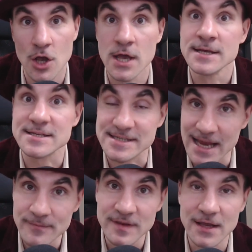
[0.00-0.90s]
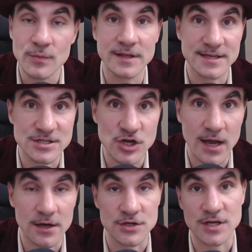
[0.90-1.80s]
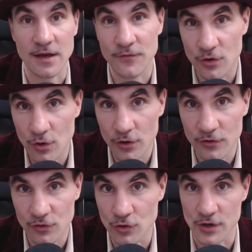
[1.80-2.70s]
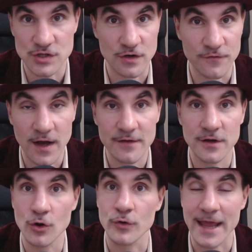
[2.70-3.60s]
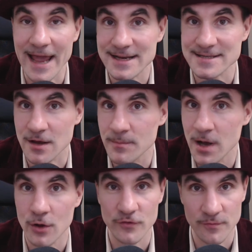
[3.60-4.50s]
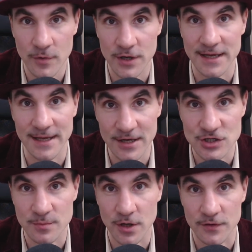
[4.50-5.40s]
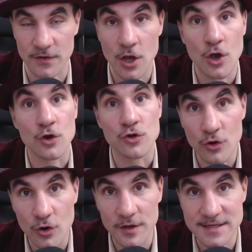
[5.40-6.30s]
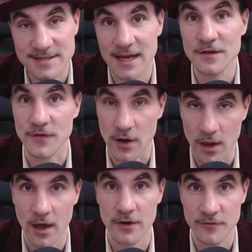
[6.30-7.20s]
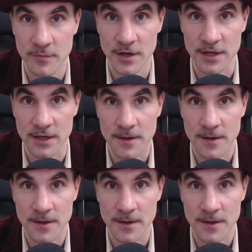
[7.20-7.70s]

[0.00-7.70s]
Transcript: Same thing with this challenge. If you're gonna do a surviving on X amount of money each month, you're gonna save a lot of money.